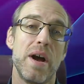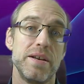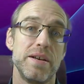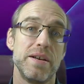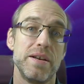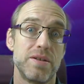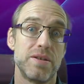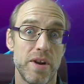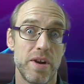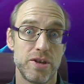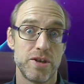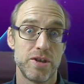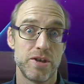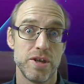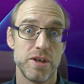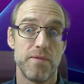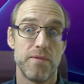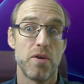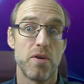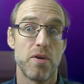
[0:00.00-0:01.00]
a
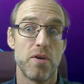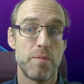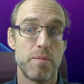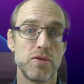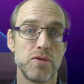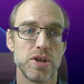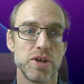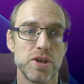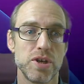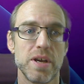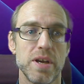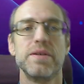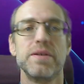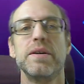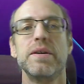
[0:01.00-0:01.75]
strategy for approaching it.